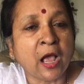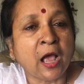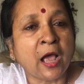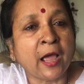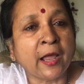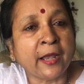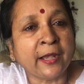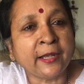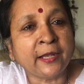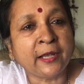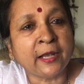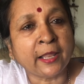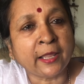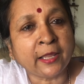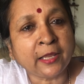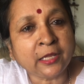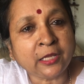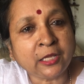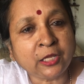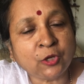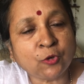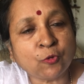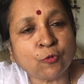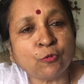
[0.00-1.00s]
I'd
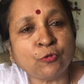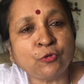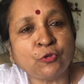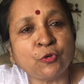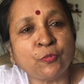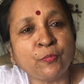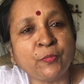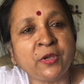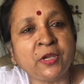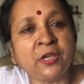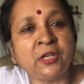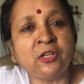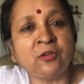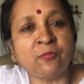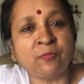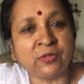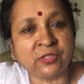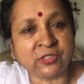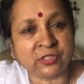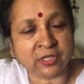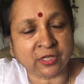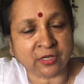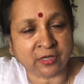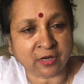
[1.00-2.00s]
like you to meet
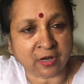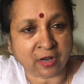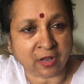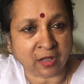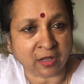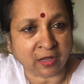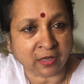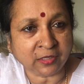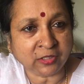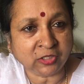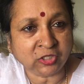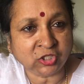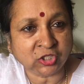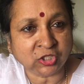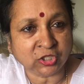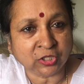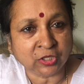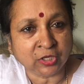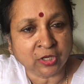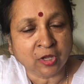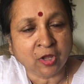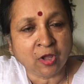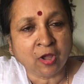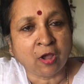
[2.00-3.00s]
Mr. Raj,
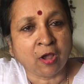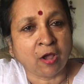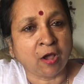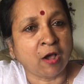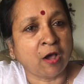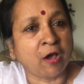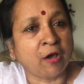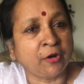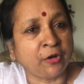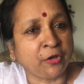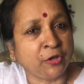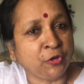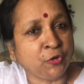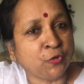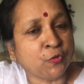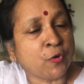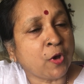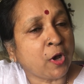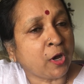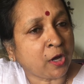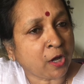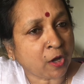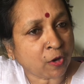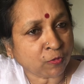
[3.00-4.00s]
our new
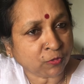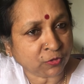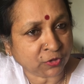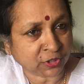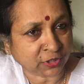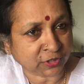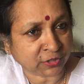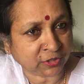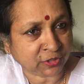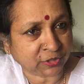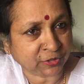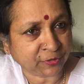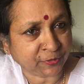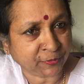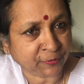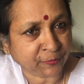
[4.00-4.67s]
accountant.